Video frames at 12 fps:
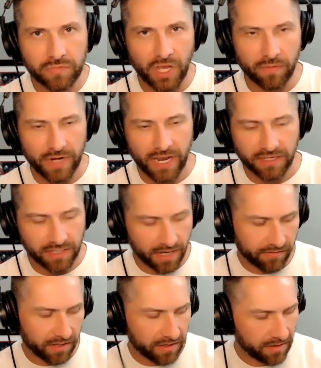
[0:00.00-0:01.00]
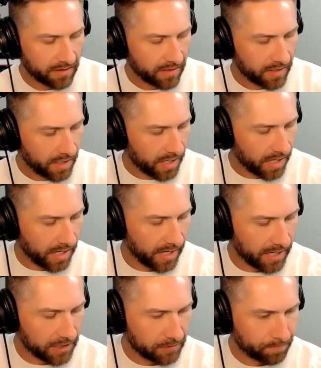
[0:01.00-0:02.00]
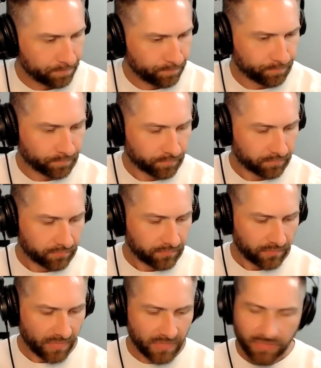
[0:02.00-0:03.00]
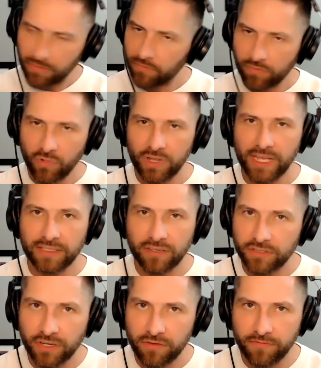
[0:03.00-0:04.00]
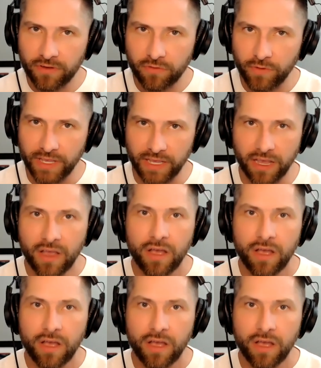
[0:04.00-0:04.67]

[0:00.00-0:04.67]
Coming at you heavy. Well, that's our show for the week.